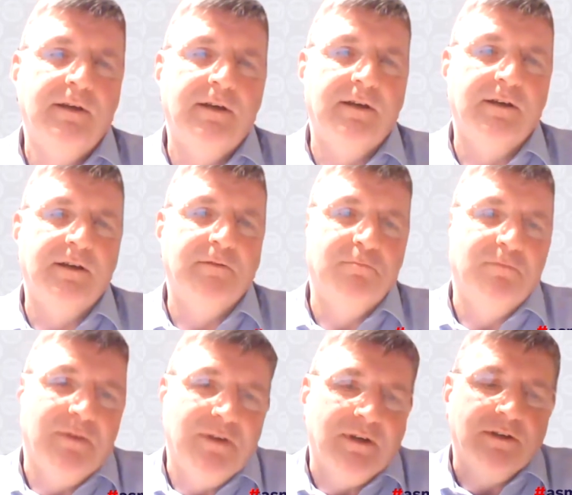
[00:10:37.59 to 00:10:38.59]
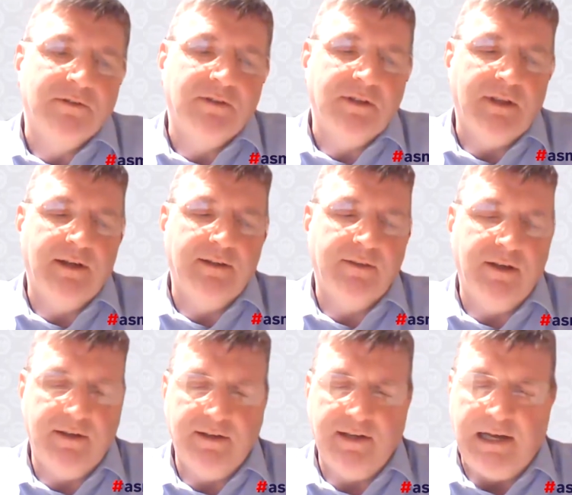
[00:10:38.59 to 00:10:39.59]
And I think
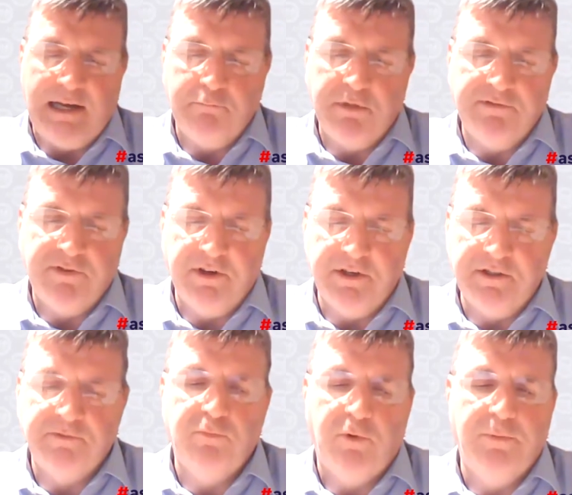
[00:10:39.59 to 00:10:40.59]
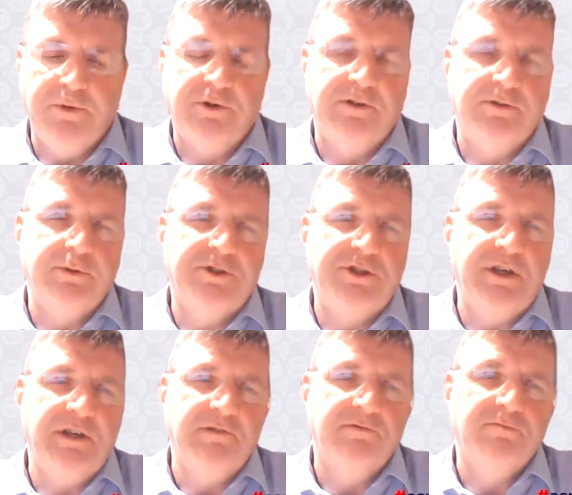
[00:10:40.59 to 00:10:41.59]
that amplifies what we're trying to
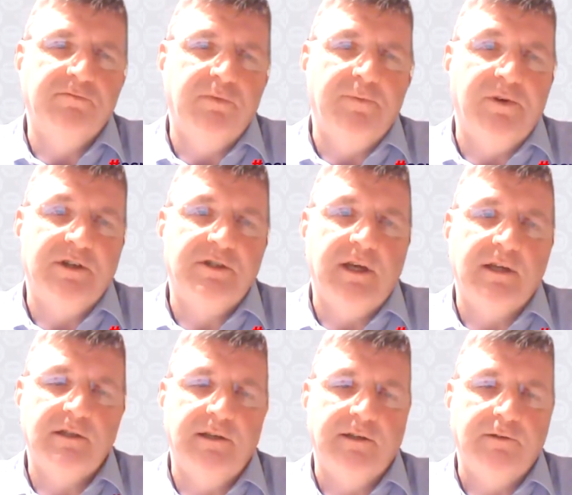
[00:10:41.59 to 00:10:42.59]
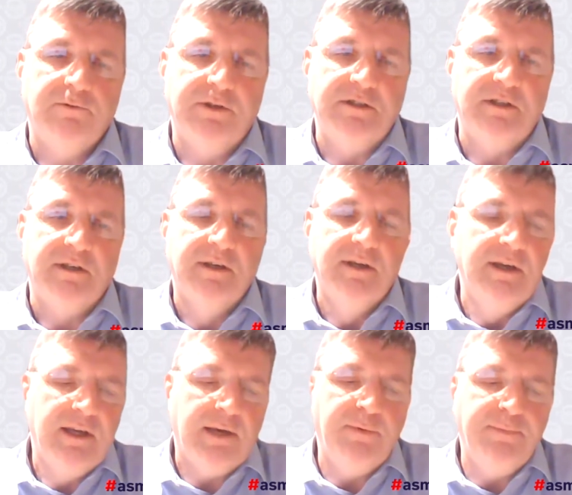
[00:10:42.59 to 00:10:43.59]
achieve when we assess clinical reasoning.
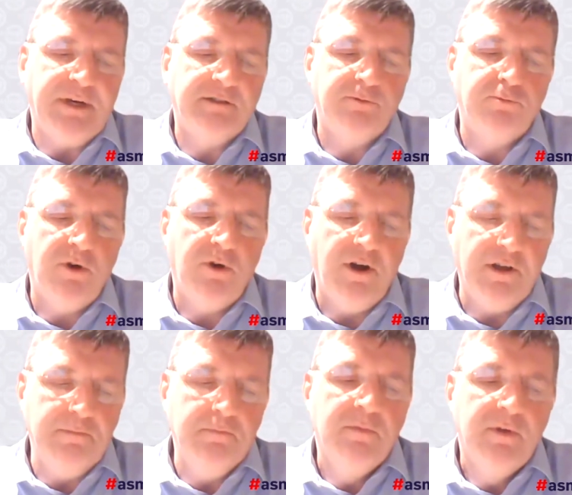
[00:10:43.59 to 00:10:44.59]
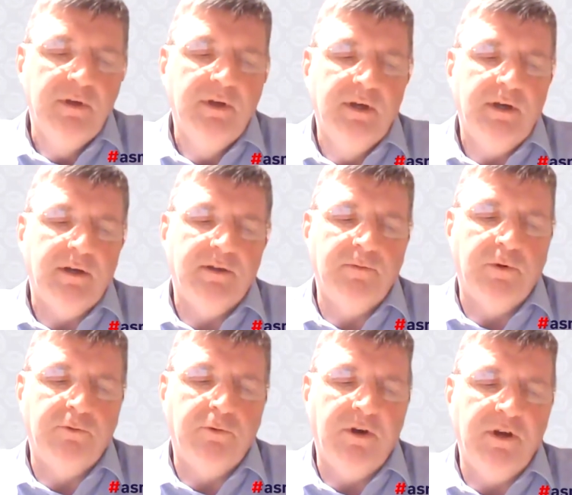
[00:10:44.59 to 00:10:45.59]
Coming back to RHYME, I think
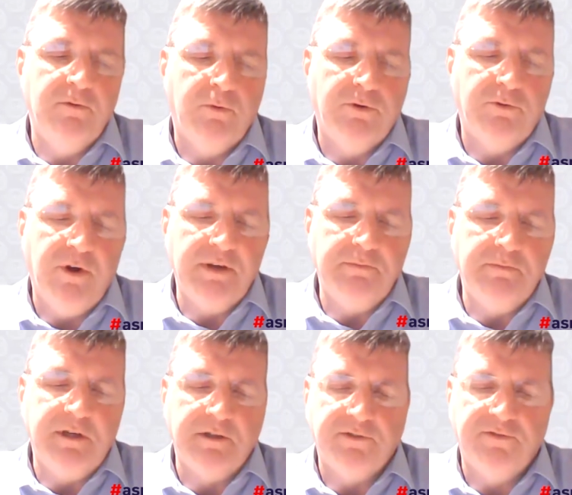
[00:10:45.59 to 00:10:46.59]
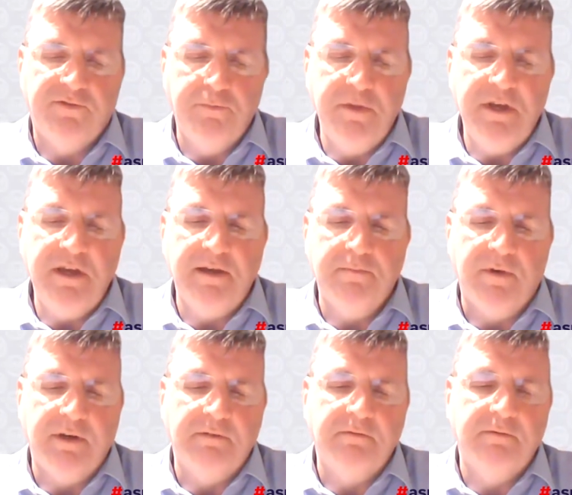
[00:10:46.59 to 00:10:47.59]
what RHYME does for me in
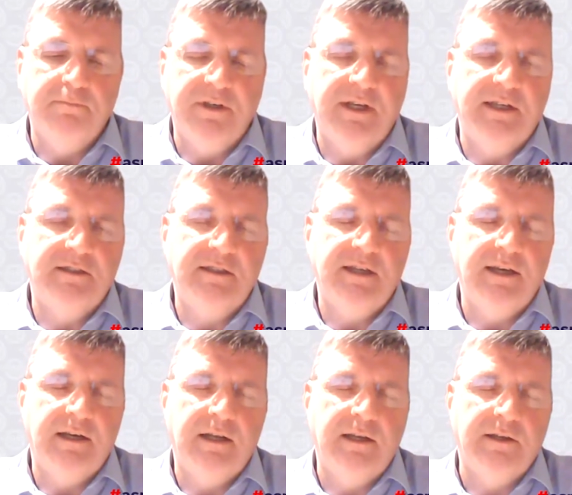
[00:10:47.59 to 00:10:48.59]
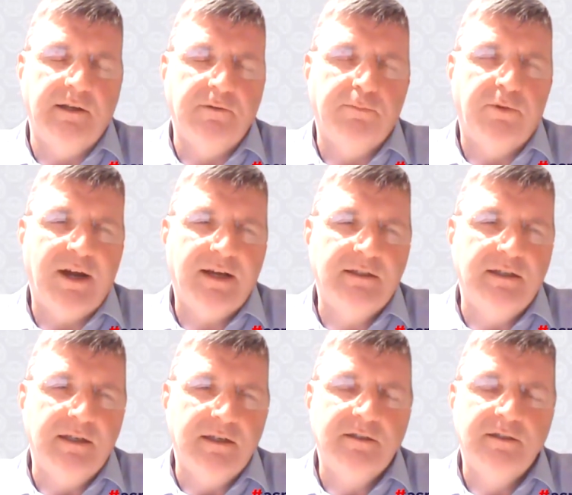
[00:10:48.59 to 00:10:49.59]
my day-to-day clinical
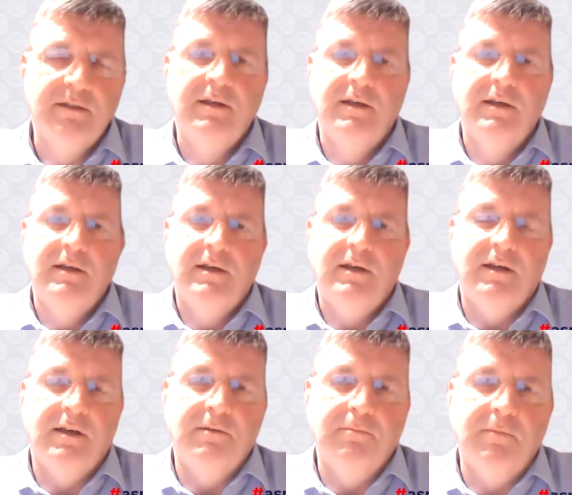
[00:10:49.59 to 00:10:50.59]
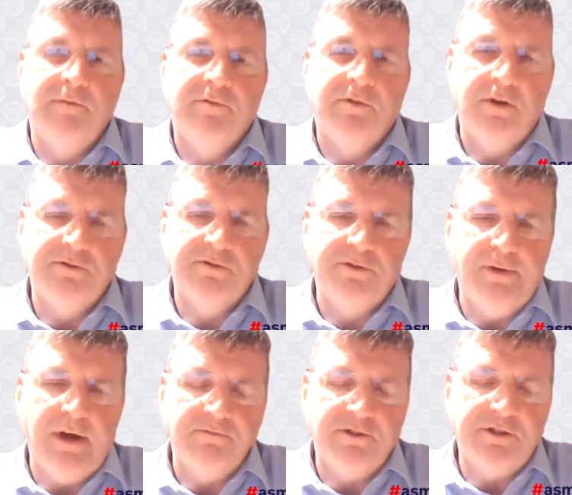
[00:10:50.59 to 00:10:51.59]
practice, and for those of you who
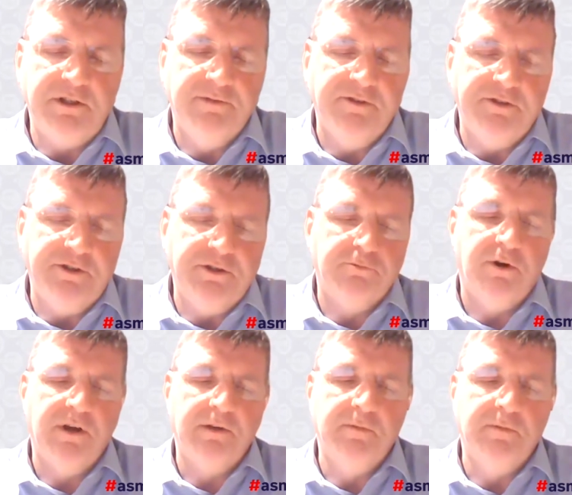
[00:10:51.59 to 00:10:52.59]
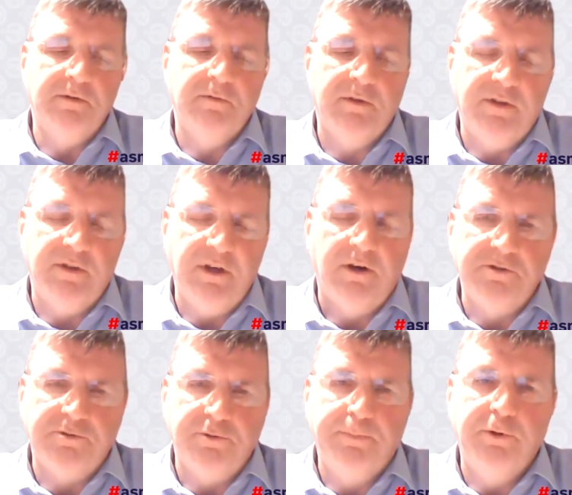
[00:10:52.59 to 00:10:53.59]
haven't seen the video, RHYME, the R
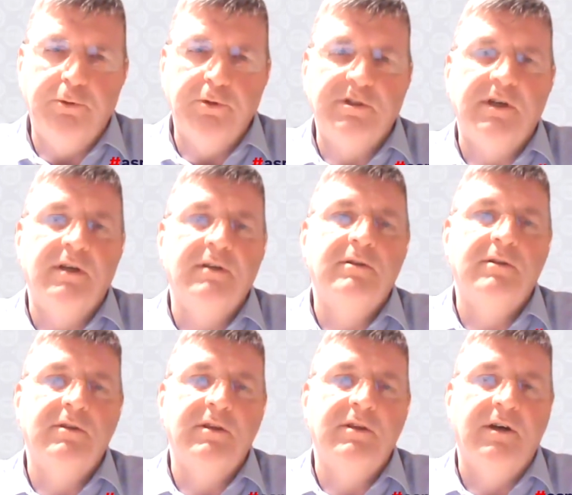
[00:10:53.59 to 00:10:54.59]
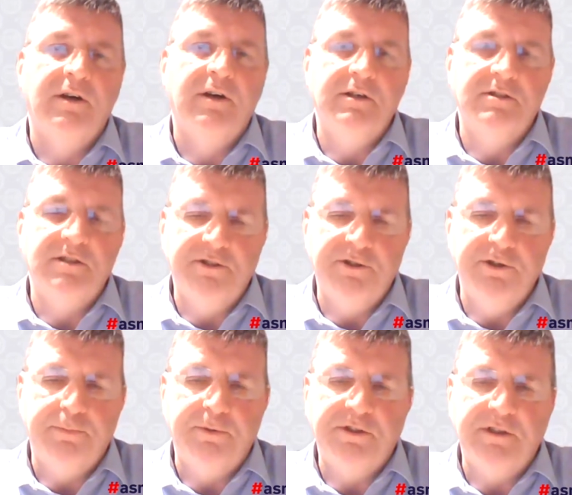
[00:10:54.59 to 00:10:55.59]
is reporter, the I is
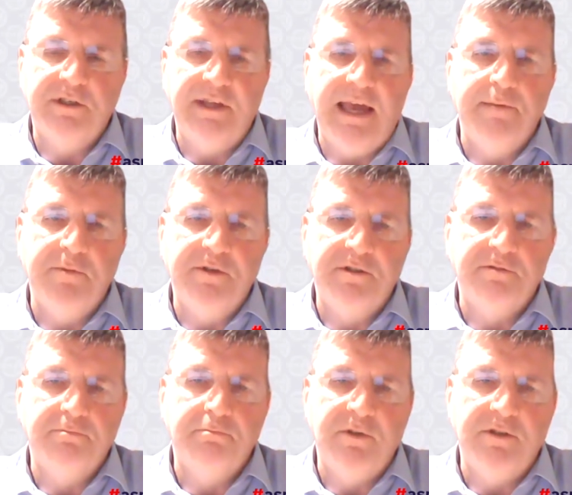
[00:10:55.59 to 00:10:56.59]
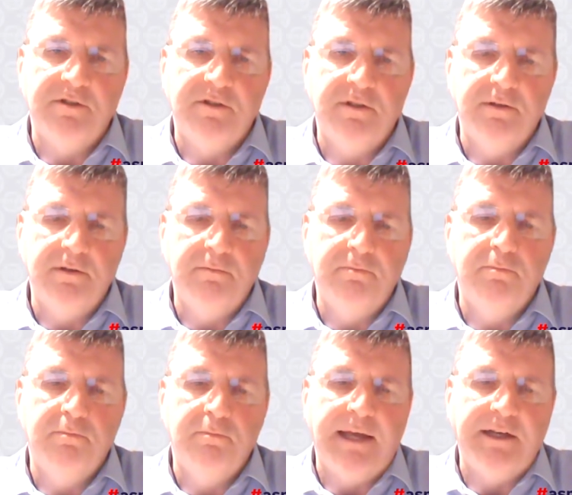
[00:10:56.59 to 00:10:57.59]
interpreter, the M is the
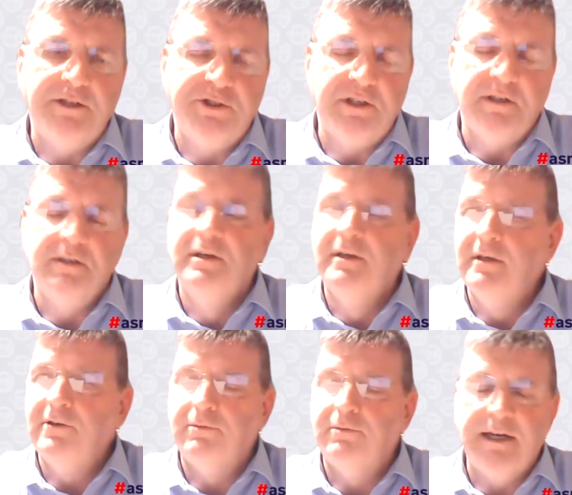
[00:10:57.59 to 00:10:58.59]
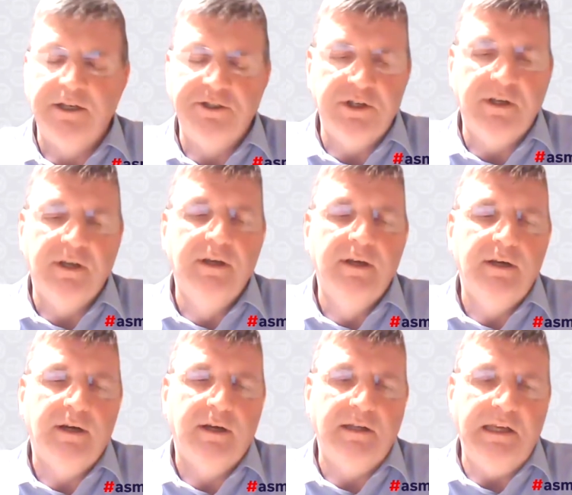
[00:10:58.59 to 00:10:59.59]
manager,
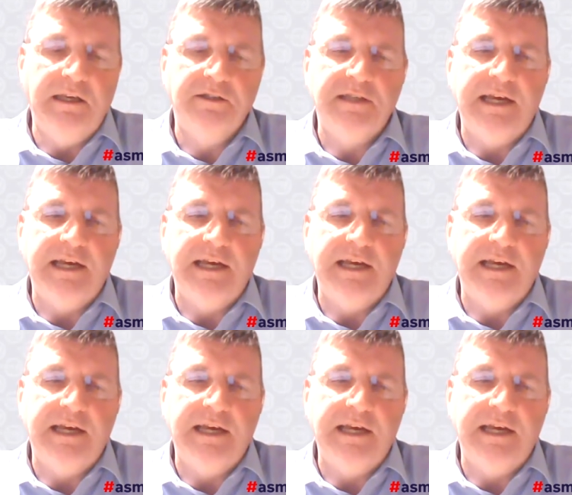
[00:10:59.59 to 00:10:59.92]
and E is